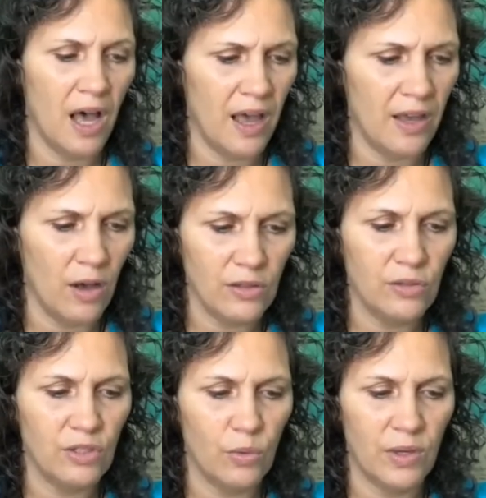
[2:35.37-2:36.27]
I
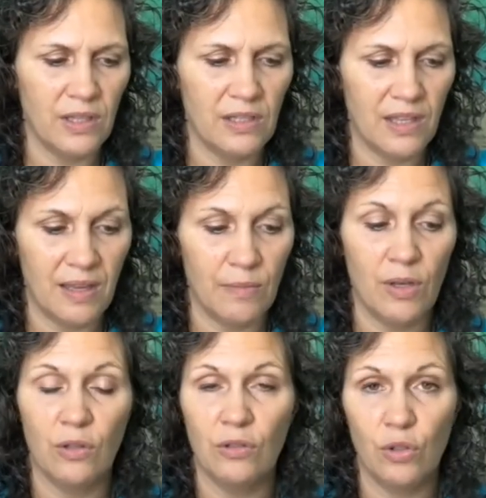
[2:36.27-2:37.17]
also don't want them
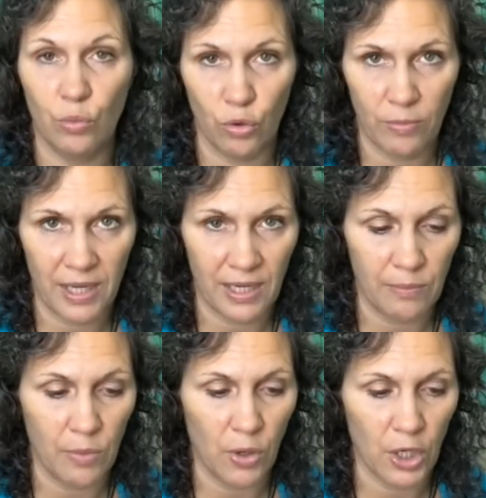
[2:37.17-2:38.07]
to rule me
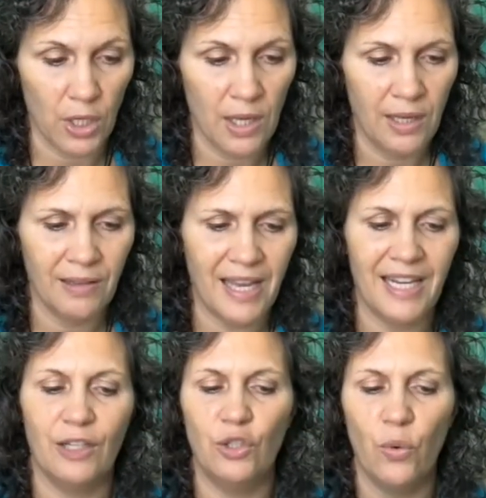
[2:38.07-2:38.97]
anymore. Like
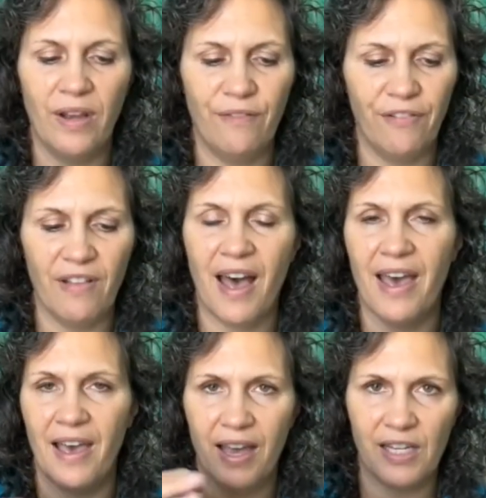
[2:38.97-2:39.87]
an annoying
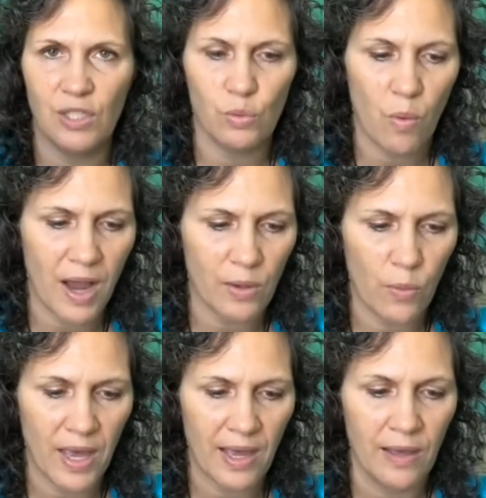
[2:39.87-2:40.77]
fly, I swat
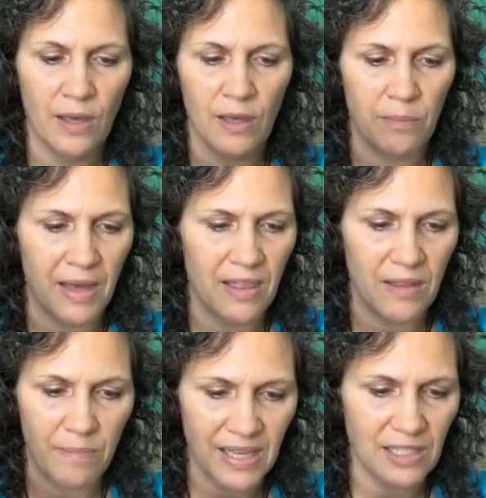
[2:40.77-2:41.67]
away my, the
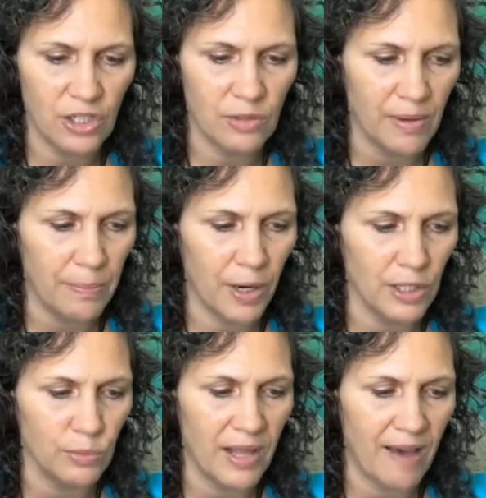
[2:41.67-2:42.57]
messages my
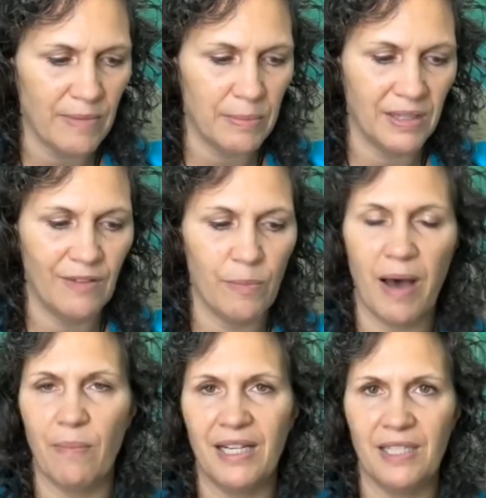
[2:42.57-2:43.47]
parts would have me believe
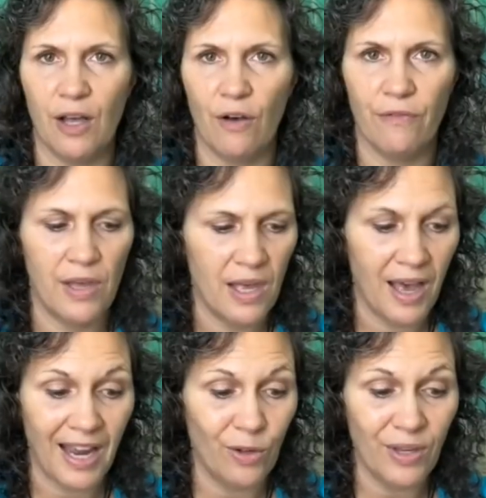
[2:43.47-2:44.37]
about myself.
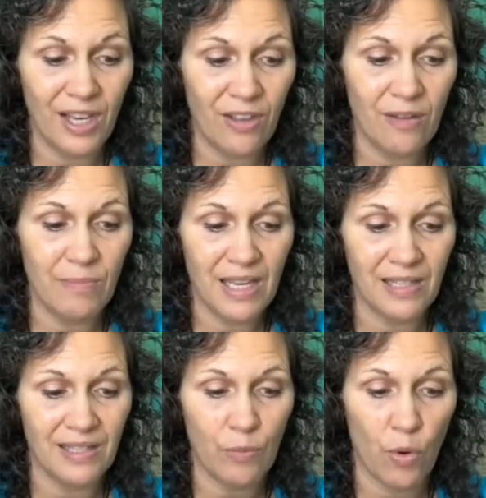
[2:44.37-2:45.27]
I don't kill them
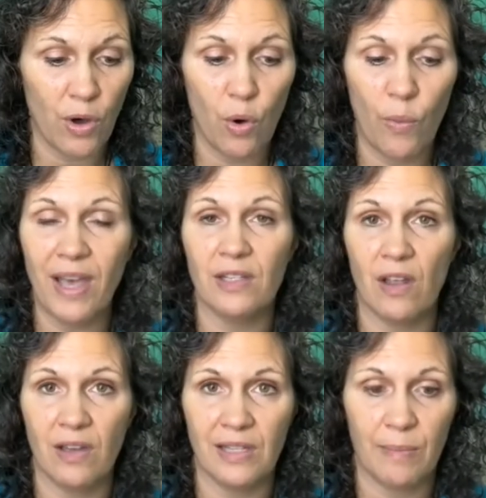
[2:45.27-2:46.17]
because they won't go away as
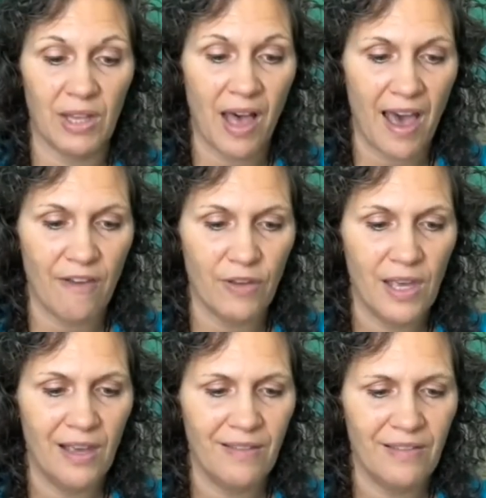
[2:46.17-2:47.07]
long as I'm alive.
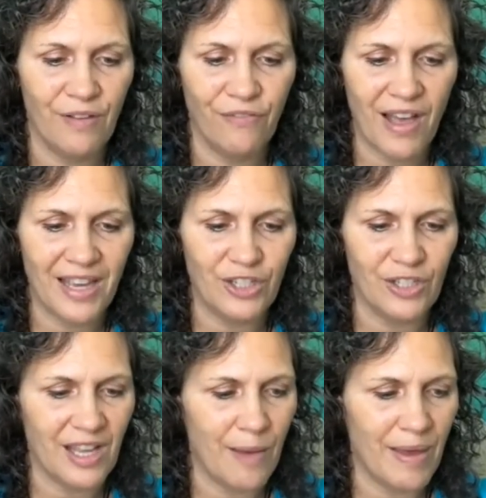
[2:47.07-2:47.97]
The flies
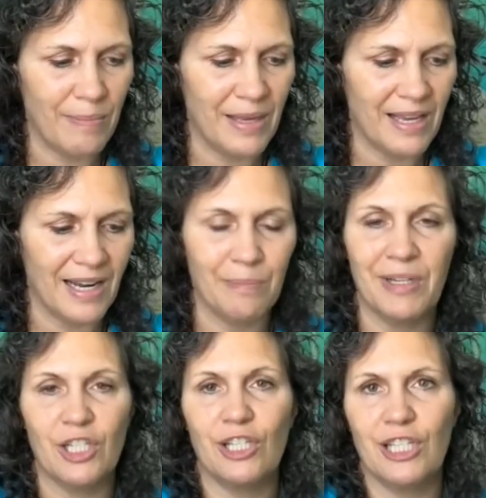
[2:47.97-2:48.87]
just come at me at a
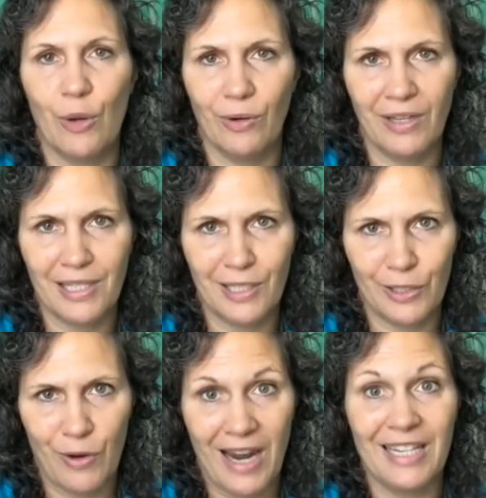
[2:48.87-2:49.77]
much slower, less
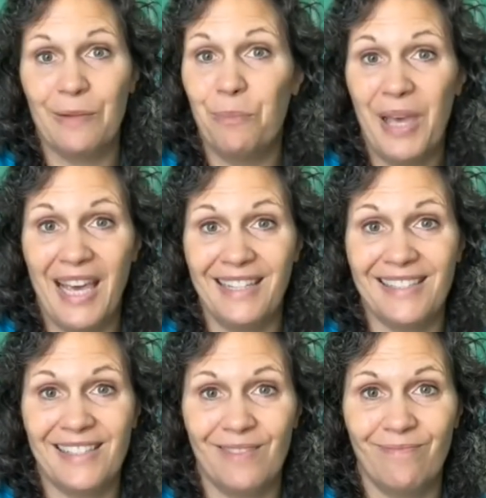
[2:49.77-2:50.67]
distracting
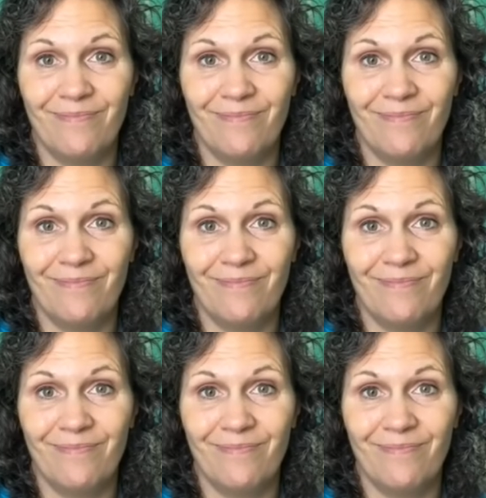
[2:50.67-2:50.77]
pace.